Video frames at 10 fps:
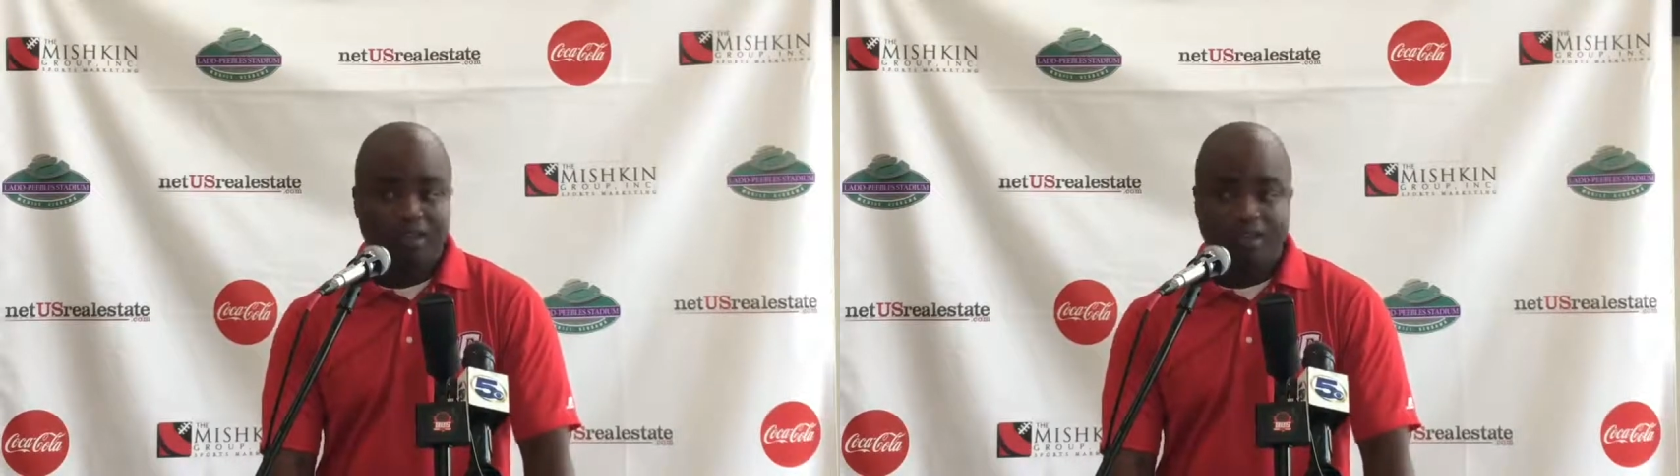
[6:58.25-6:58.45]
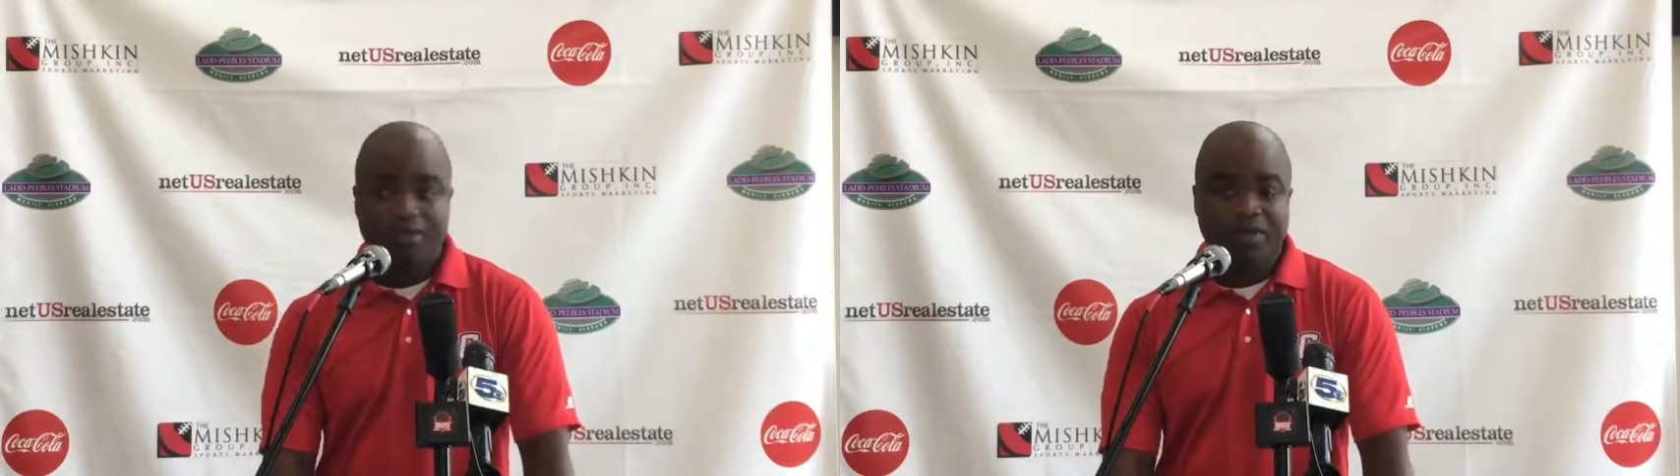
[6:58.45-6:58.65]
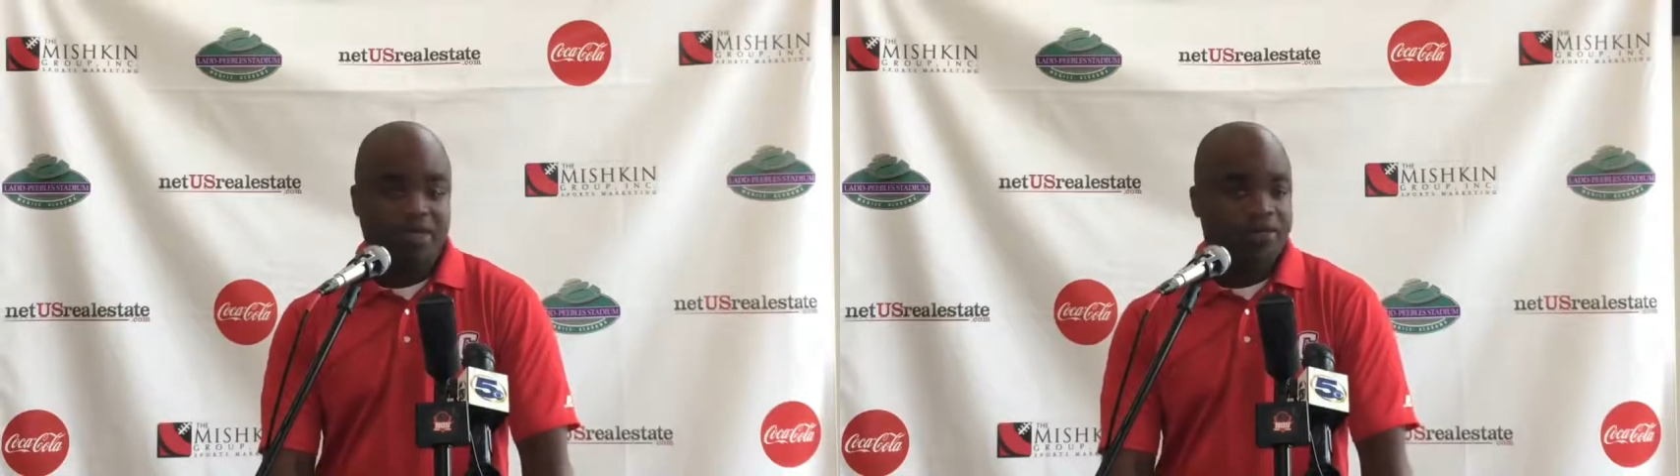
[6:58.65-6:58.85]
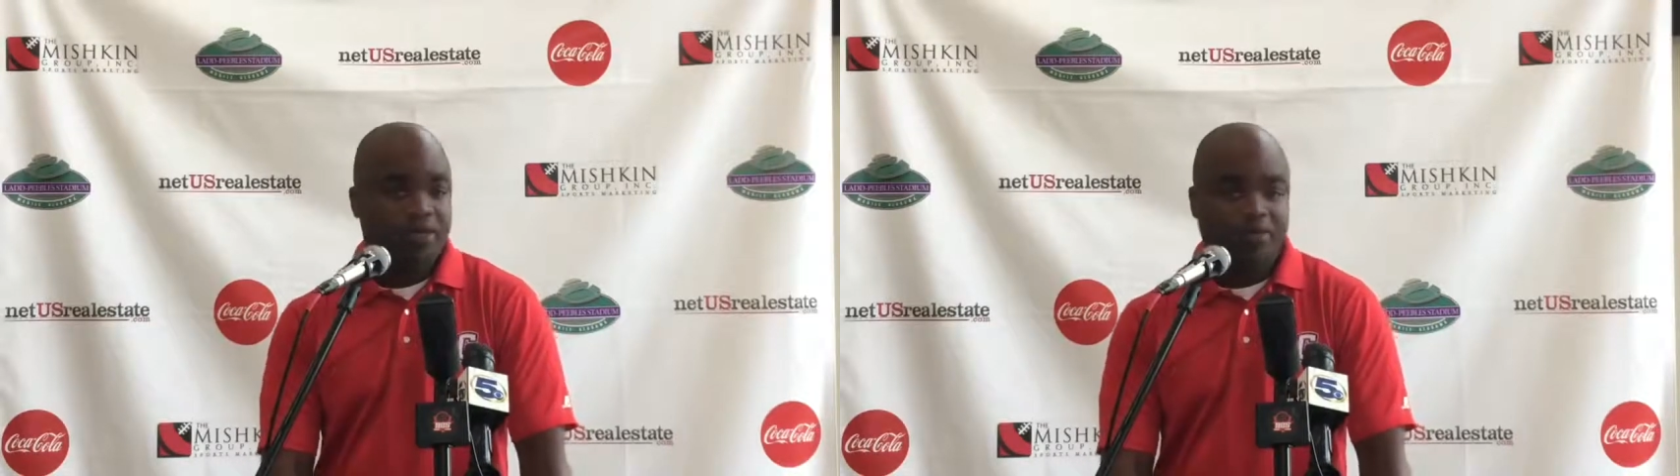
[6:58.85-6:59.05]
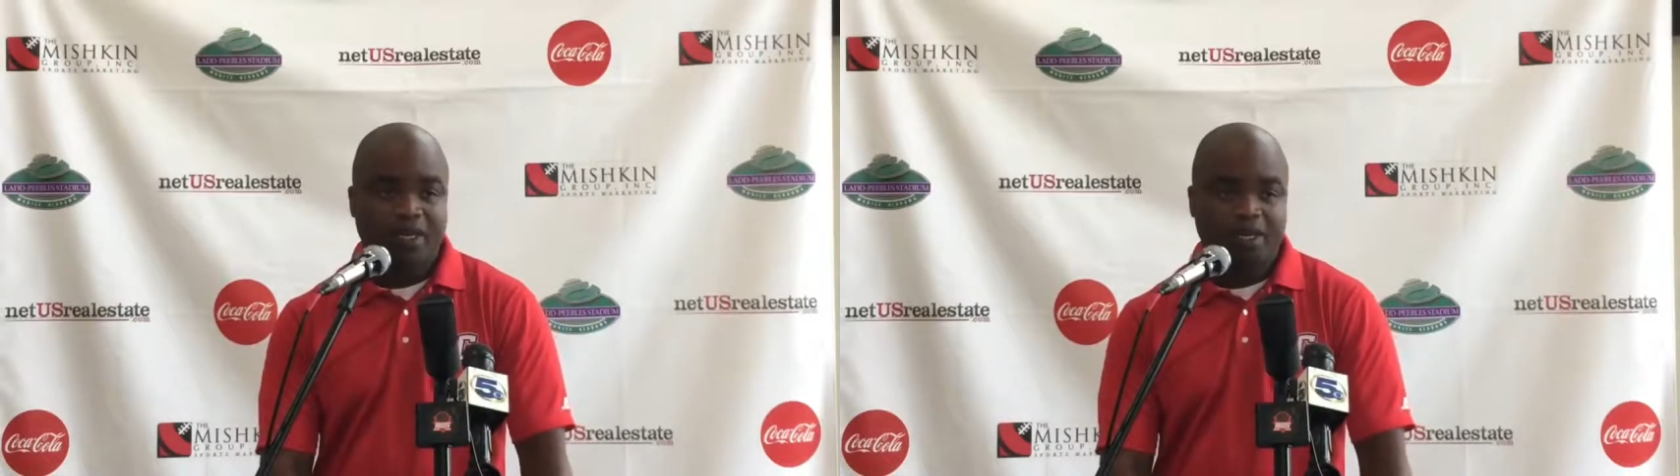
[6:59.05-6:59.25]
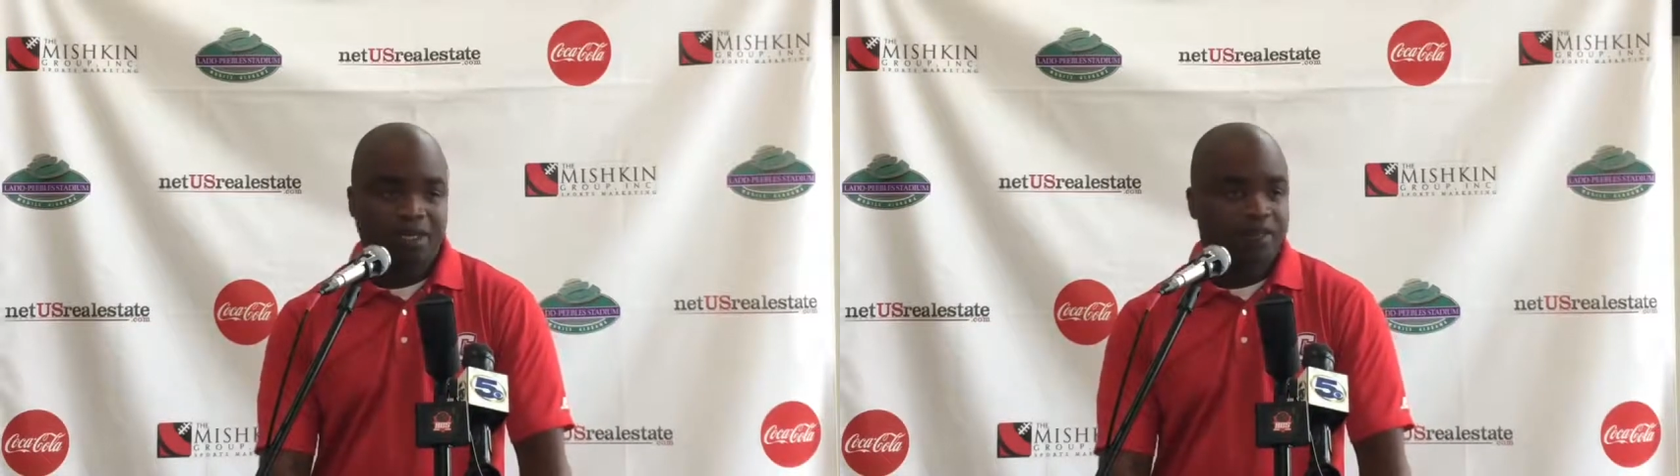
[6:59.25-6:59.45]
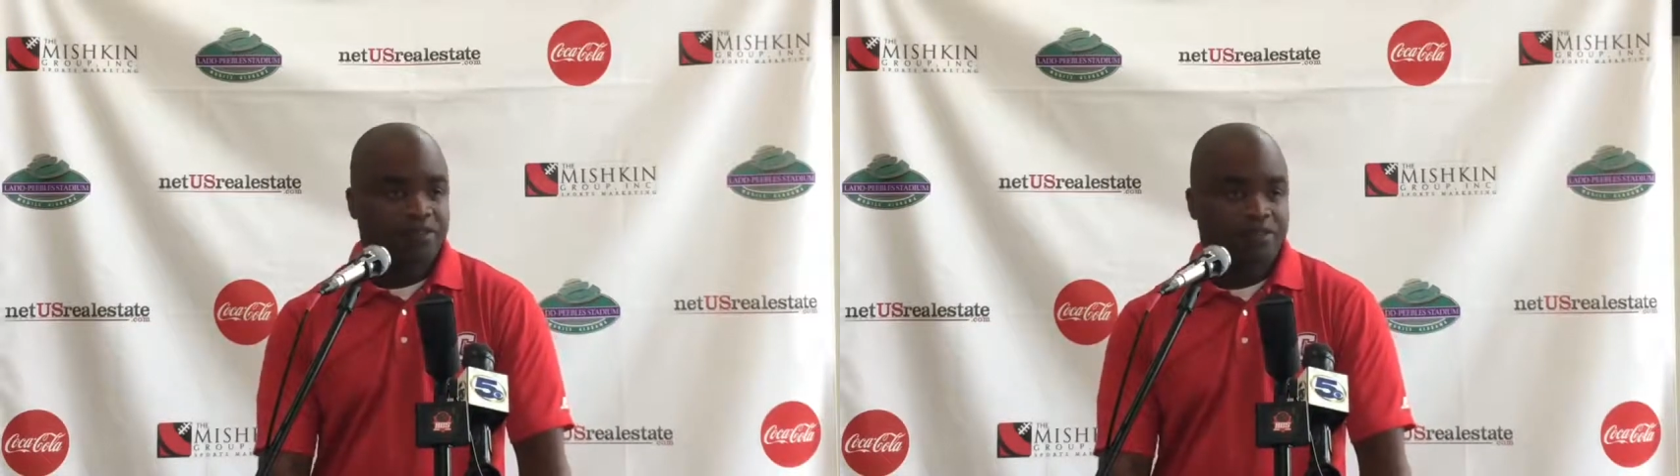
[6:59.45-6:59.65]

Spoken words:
and we get right back at it.